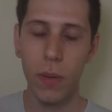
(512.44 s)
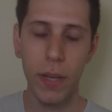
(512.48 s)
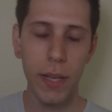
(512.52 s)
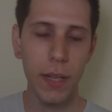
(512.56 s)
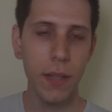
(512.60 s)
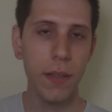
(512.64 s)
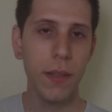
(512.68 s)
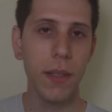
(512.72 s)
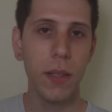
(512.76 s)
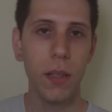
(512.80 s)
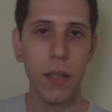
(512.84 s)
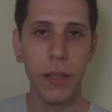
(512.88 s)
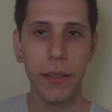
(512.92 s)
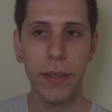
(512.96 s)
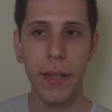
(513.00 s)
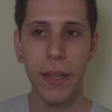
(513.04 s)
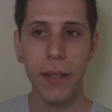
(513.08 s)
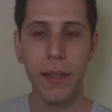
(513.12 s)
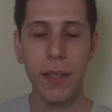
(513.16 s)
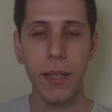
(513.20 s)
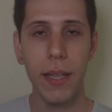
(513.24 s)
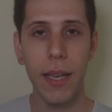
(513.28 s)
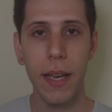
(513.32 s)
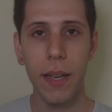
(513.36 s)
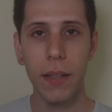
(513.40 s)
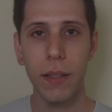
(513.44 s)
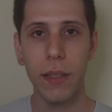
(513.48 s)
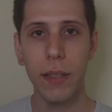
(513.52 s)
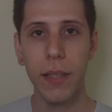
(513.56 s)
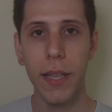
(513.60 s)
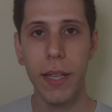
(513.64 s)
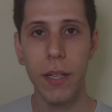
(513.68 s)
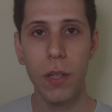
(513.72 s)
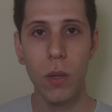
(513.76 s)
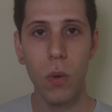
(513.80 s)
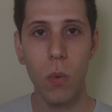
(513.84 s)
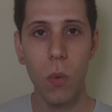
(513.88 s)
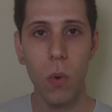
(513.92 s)
or anything like that to
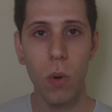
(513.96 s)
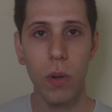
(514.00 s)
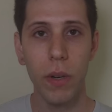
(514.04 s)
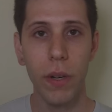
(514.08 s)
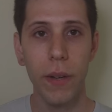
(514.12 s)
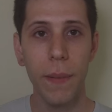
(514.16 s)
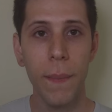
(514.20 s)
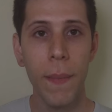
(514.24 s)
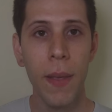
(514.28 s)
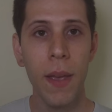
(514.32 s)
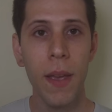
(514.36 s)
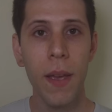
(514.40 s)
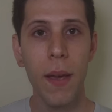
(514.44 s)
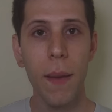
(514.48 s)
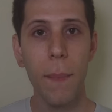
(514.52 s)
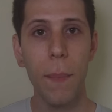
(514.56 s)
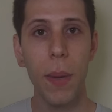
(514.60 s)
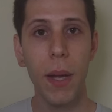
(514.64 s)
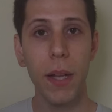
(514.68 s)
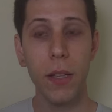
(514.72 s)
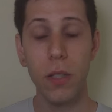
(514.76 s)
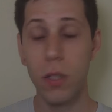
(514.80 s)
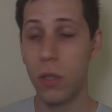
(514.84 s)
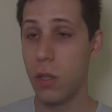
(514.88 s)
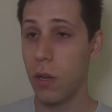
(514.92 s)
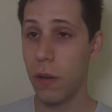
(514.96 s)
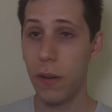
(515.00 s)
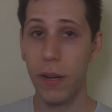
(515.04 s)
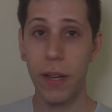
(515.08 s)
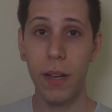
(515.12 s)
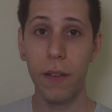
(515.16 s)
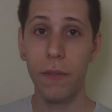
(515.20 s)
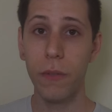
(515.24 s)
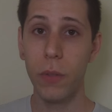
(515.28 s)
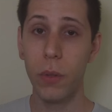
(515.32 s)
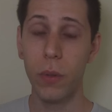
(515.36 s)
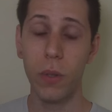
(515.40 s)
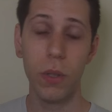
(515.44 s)
calculate your water, but you don't
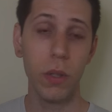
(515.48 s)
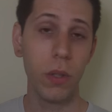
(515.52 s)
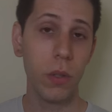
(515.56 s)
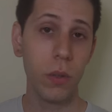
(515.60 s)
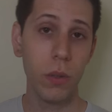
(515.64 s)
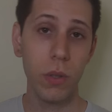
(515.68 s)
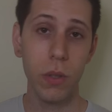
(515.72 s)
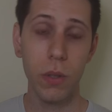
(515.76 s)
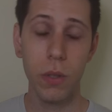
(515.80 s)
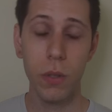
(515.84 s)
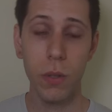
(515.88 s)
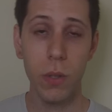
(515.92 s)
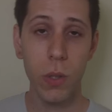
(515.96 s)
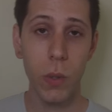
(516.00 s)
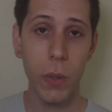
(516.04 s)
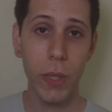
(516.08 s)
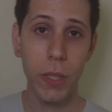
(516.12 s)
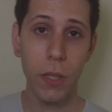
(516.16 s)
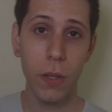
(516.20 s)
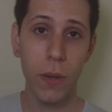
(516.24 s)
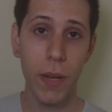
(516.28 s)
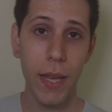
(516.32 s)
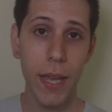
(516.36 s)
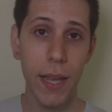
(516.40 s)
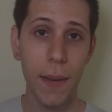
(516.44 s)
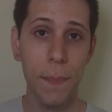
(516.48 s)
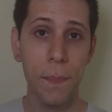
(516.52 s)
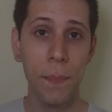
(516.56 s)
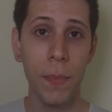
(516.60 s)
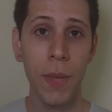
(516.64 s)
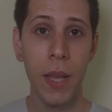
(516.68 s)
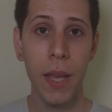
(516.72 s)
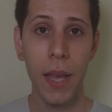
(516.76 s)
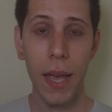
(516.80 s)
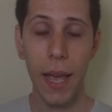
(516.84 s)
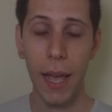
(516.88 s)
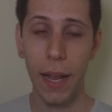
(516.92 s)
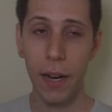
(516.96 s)
have to. You can also just do it in your head
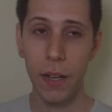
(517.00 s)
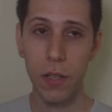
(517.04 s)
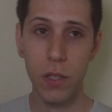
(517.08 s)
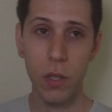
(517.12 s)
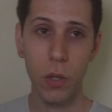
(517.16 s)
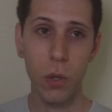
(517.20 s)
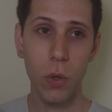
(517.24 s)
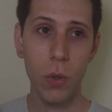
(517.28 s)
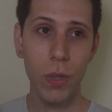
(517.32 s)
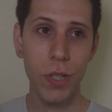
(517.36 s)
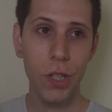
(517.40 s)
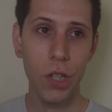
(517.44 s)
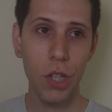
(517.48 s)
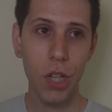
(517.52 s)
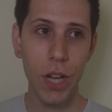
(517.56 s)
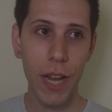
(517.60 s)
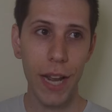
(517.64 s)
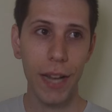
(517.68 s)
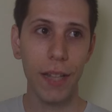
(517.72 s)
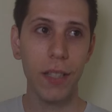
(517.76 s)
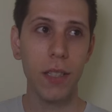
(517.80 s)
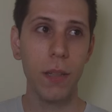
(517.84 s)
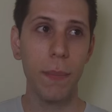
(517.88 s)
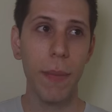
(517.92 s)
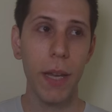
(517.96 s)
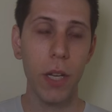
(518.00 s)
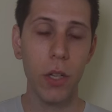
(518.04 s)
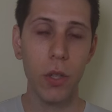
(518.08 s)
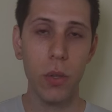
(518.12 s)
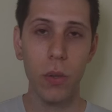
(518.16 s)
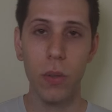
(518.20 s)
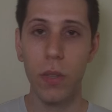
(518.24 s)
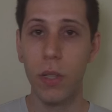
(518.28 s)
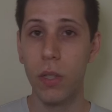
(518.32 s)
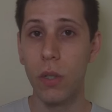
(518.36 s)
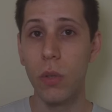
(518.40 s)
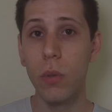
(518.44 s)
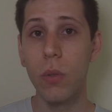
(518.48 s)
and it's a good check to make
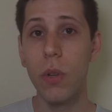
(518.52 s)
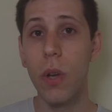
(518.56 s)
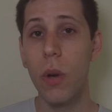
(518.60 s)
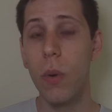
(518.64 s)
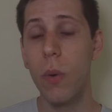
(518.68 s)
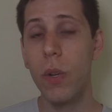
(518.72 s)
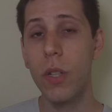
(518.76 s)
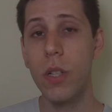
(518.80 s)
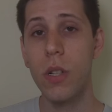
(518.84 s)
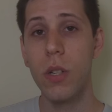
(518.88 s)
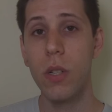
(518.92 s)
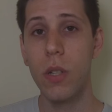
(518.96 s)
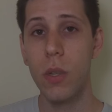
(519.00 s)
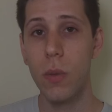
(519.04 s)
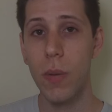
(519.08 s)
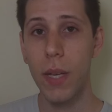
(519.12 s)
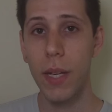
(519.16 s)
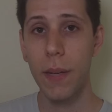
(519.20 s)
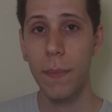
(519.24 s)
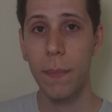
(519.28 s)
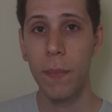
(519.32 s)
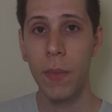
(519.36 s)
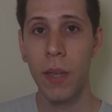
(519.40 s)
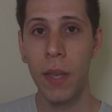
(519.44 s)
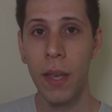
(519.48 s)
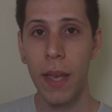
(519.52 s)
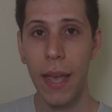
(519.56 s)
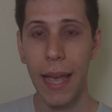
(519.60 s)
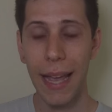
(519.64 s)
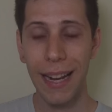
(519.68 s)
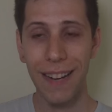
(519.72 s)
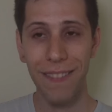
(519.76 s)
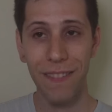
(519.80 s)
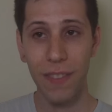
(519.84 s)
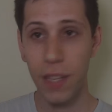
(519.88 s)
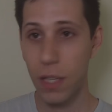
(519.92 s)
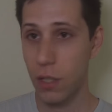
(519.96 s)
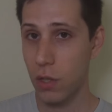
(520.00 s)
sure that you know what you're doing.
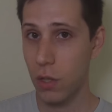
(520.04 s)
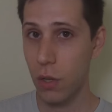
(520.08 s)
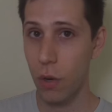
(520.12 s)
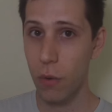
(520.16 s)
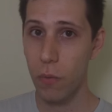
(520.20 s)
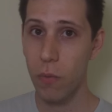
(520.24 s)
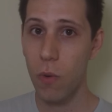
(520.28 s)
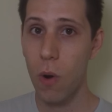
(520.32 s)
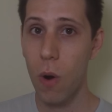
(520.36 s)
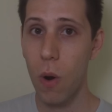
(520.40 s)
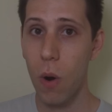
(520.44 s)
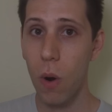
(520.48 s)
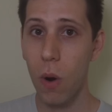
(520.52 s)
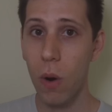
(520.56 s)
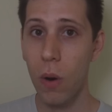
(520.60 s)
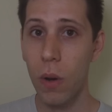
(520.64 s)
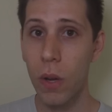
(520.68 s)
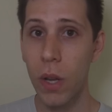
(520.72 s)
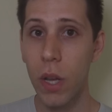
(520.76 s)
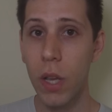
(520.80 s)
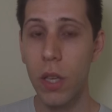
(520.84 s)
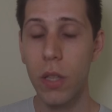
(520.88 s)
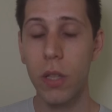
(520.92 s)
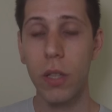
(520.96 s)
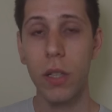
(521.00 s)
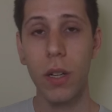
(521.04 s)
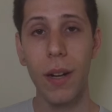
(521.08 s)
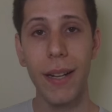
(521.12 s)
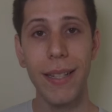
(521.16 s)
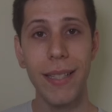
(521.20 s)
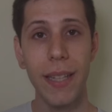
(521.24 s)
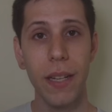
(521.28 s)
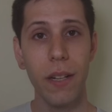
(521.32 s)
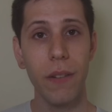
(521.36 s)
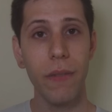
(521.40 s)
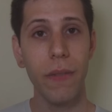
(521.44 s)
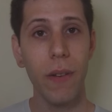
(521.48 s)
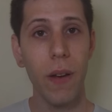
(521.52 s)
And if things go wrong, you can
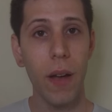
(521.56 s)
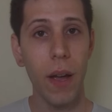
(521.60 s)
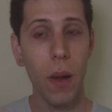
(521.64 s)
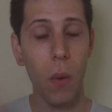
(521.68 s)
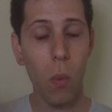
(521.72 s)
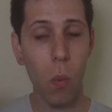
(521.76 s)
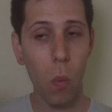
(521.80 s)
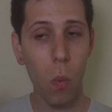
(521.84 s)
identify